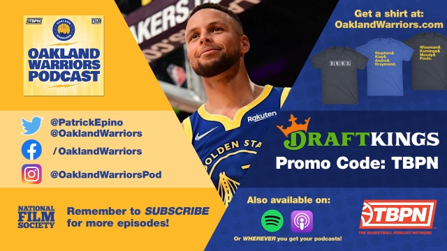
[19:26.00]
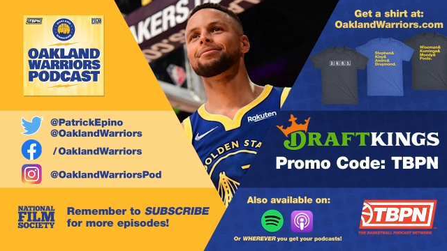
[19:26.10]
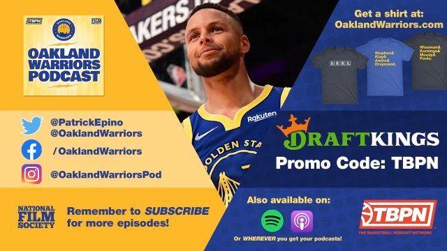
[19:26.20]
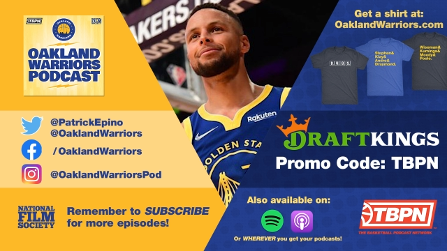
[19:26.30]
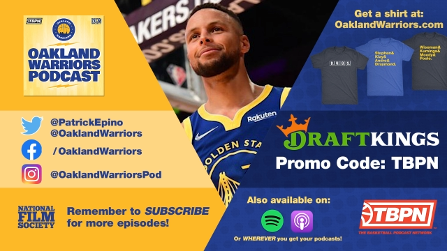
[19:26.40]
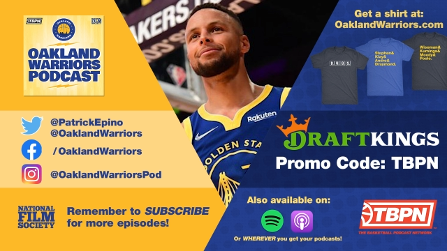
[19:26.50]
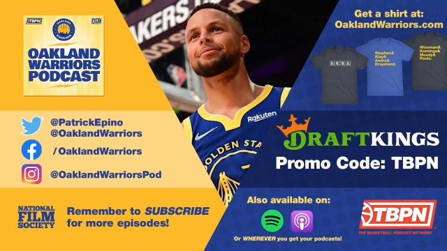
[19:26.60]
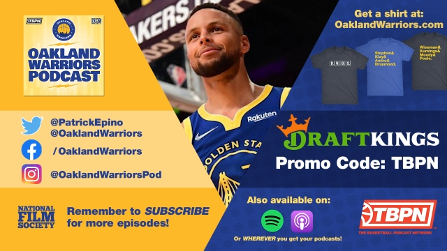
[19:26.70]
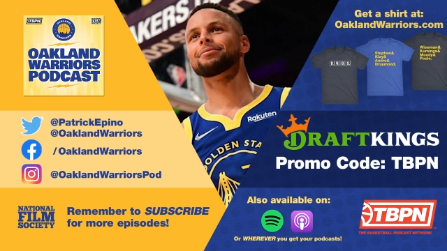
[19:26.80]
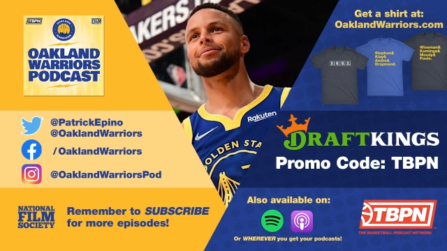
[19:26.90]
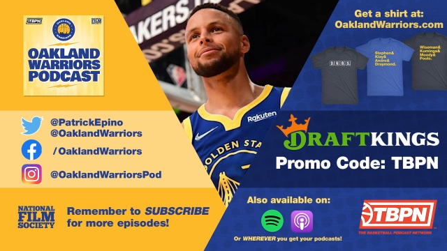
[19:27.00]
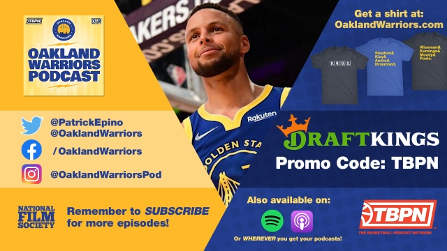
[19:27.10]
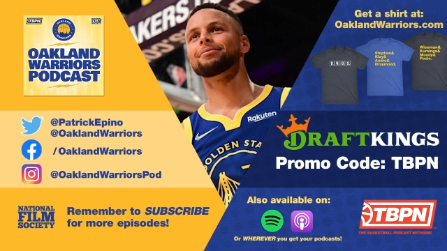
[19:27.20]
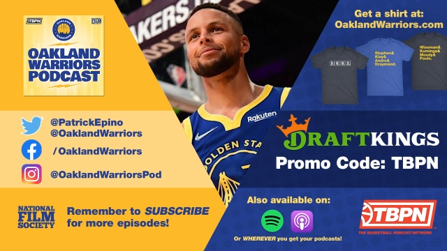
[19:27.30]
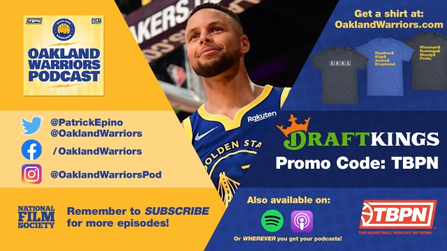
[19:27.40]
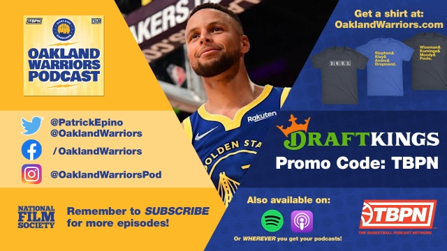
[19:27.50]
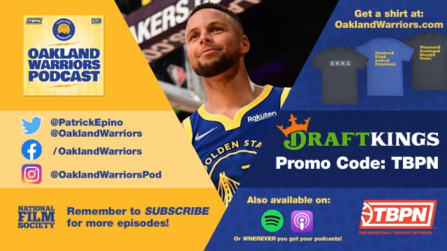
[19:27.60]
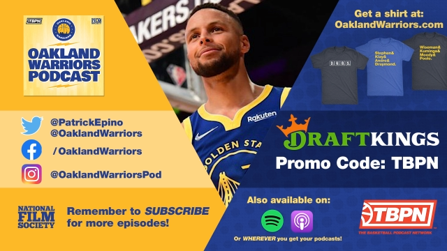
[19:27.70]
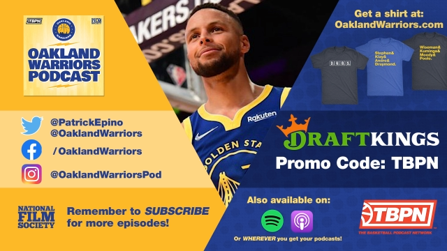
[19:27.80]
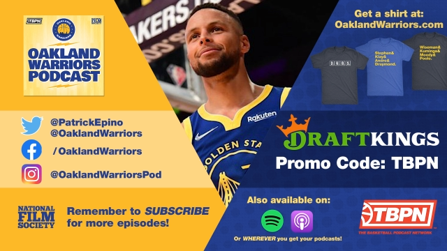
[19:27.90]

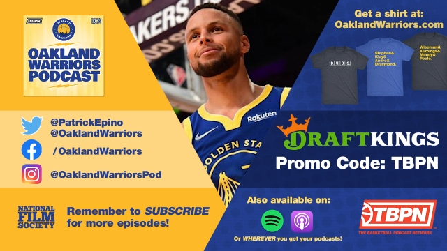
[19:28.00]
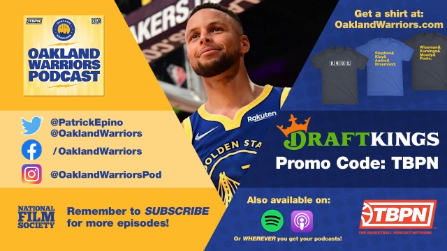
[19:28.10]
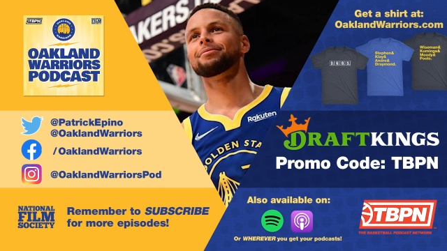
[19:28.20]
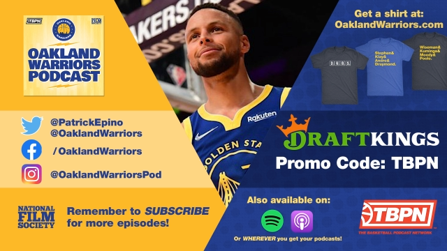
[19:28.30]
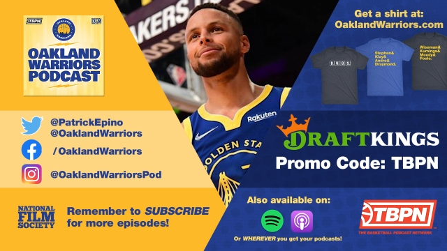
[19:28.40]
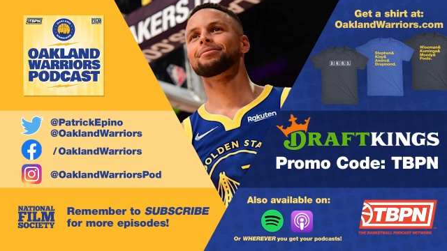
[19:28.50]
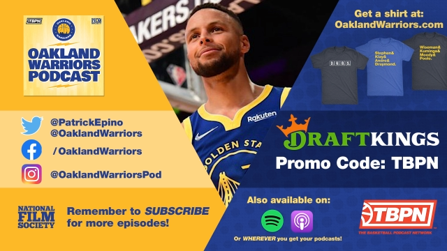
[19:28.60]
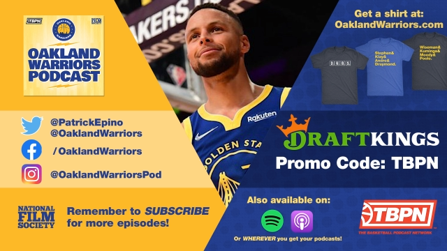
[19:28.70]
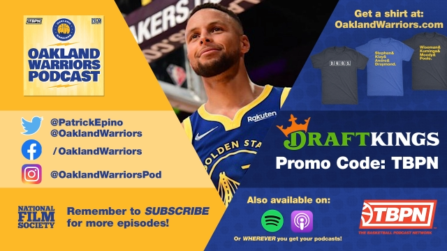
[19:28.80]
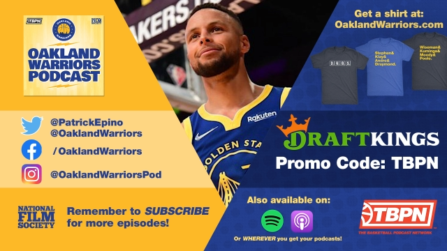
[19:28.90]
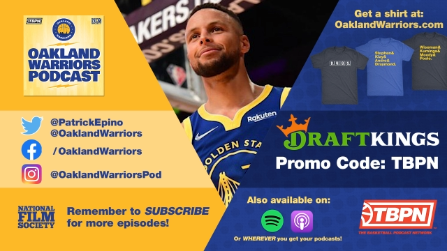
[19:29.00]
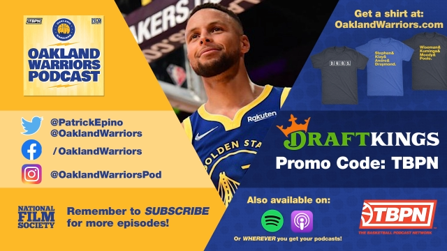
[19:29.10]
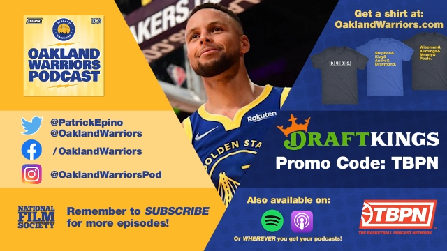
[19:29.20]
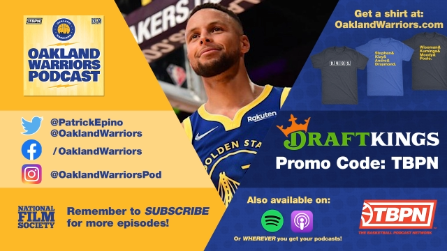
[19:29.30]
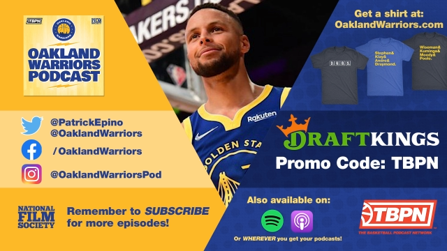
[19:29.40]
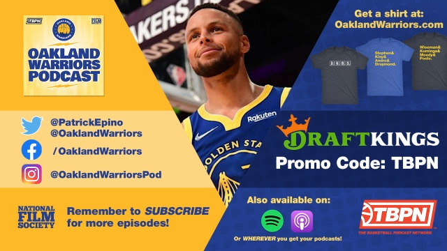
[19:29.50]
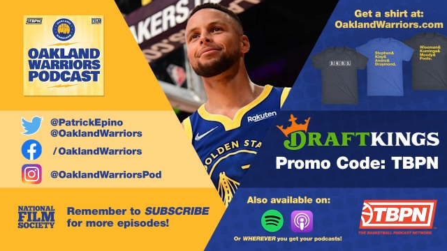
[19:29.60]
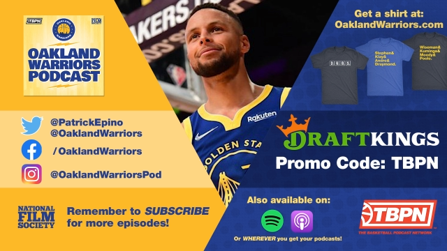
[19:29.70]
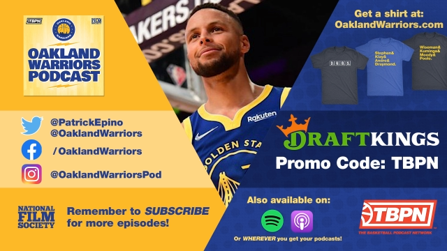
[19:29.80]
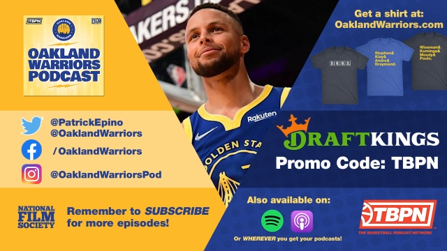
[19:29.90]

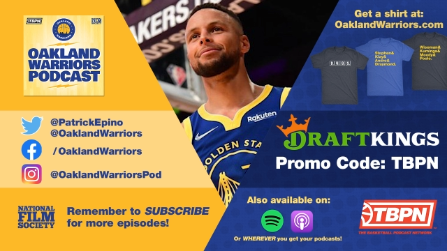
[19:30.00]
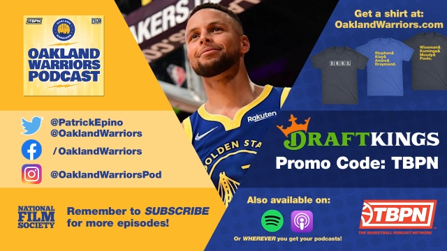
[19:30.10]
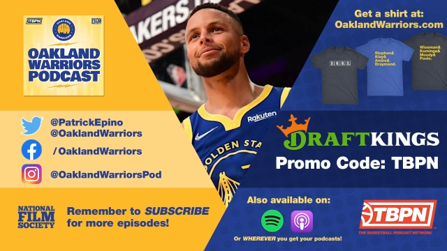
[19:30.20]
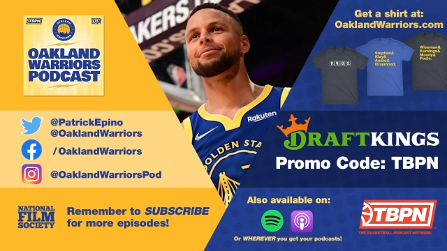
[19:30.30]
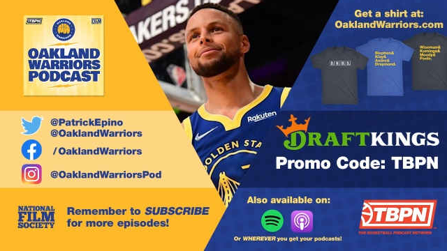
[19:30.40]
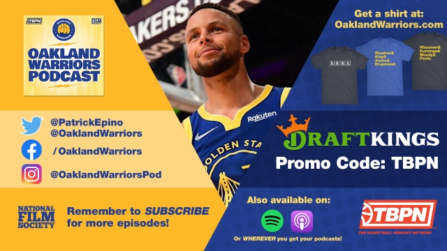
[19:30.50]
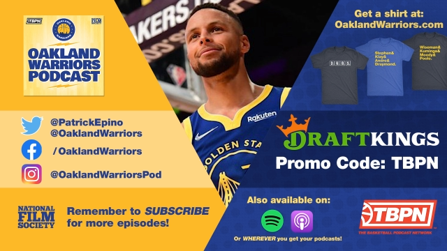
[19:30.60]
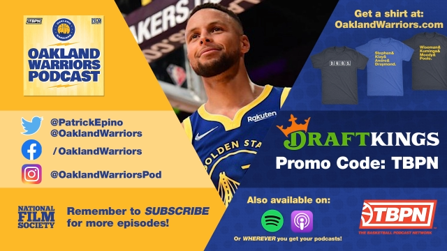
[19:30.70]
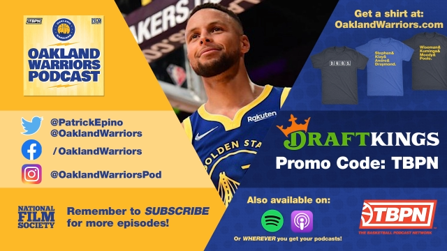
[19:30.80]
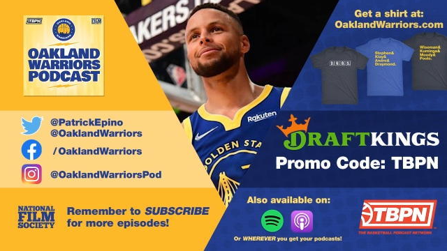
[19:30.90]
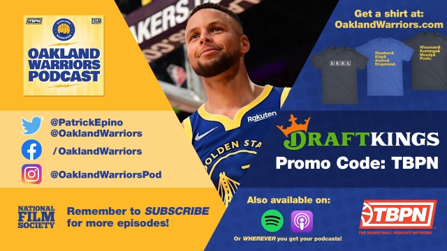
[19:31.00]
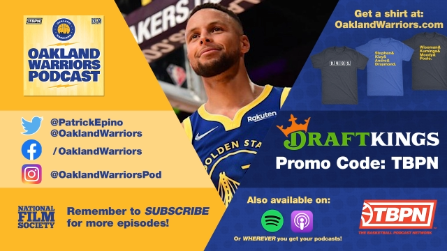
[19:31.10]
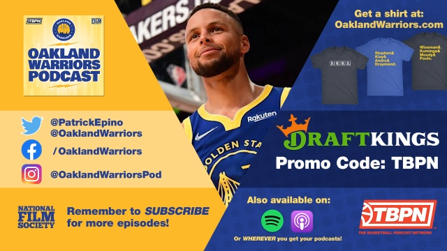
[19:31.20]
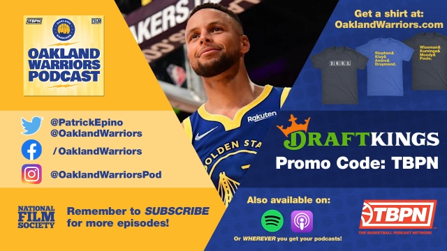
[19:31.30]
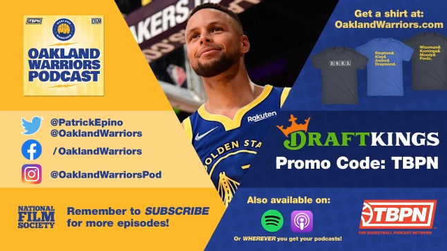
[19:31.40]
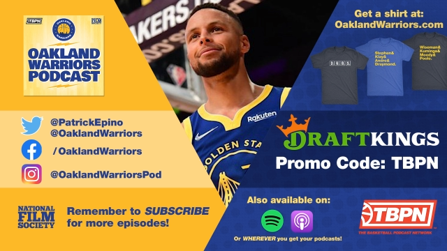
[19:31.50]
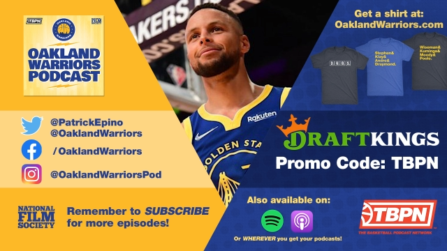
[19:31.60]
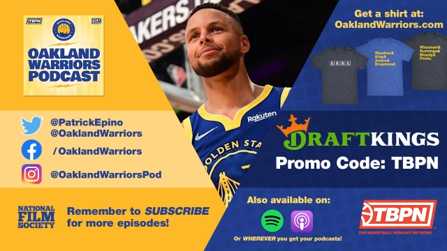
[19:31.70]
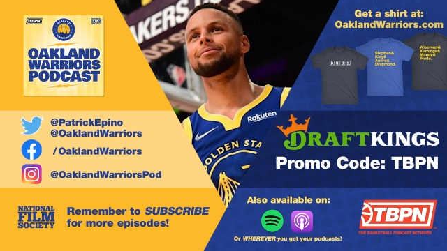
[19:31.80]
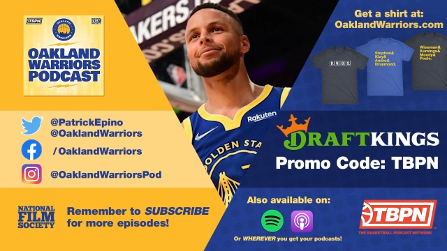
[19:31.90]

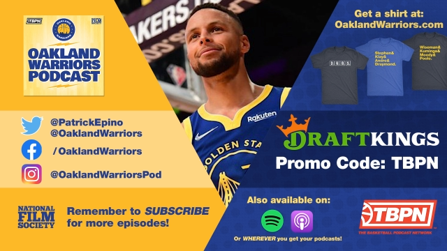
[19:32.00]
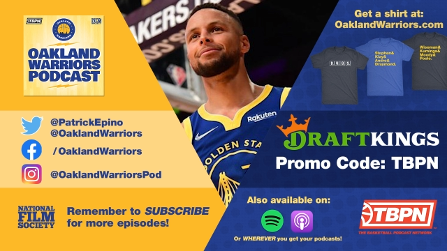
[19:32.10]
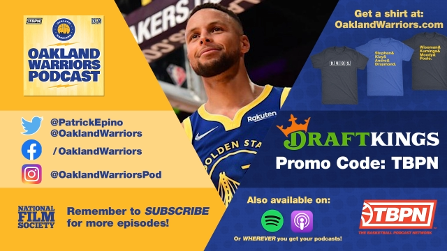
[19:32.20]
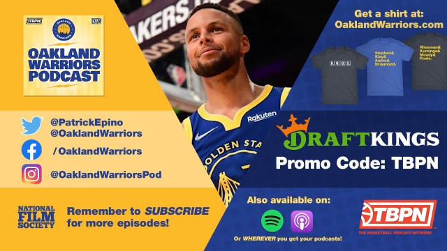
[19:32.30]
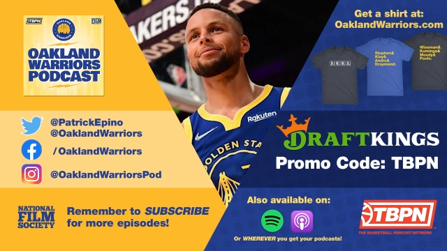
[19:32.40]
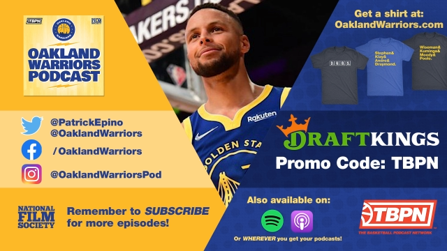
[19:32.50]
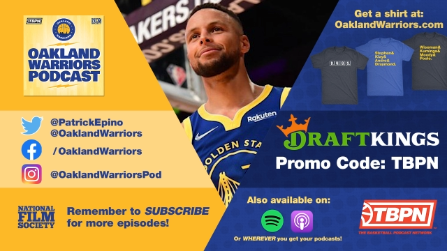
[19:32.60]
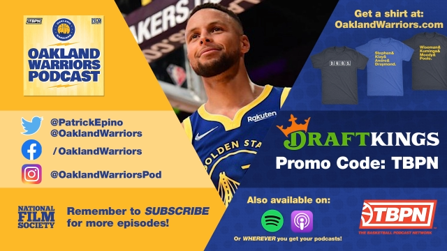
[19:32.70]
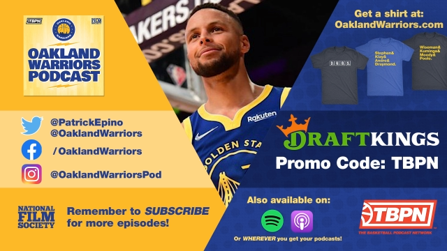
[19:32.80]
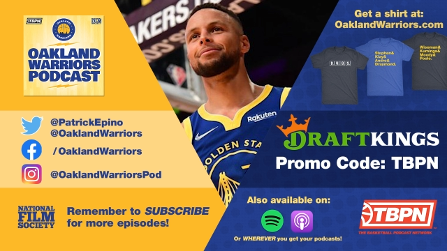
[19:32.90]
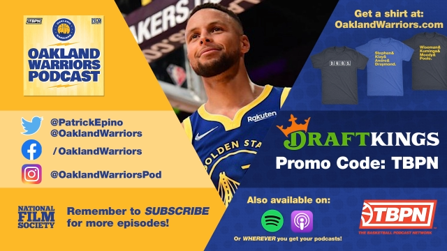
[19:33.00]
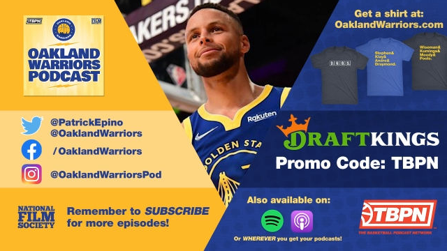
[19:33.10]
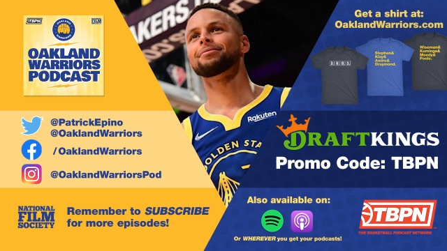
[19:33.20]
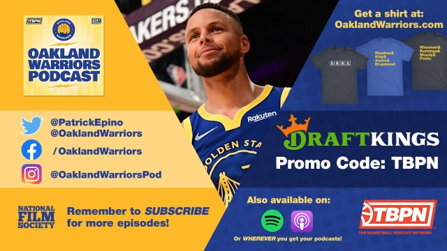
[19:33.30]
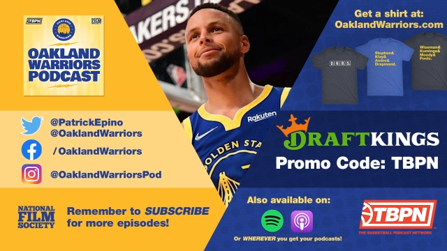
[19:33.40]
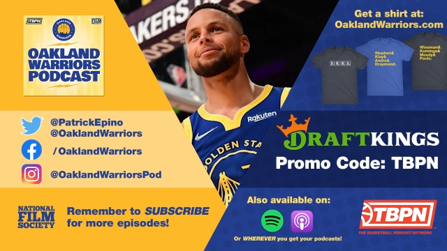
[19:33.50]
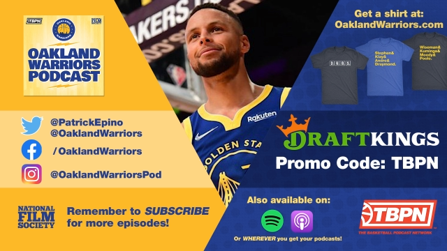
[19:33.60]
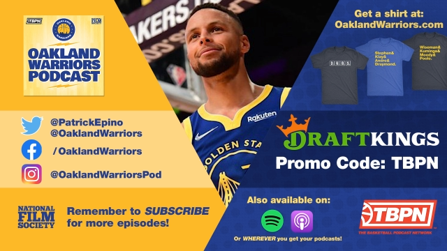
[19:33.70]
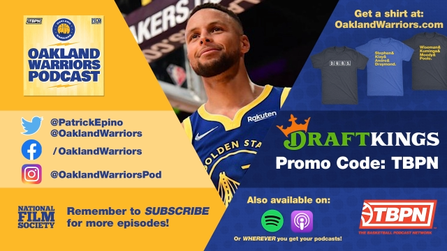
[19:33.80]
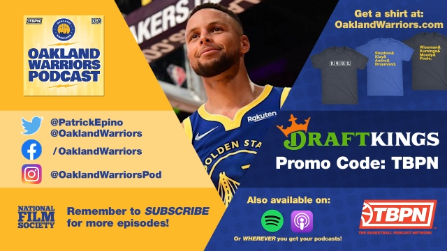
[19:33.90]

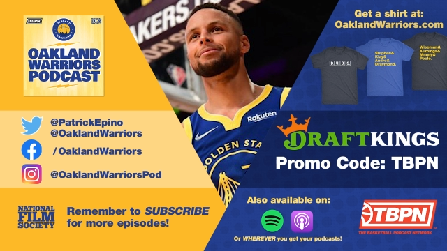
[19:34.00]
[no speech]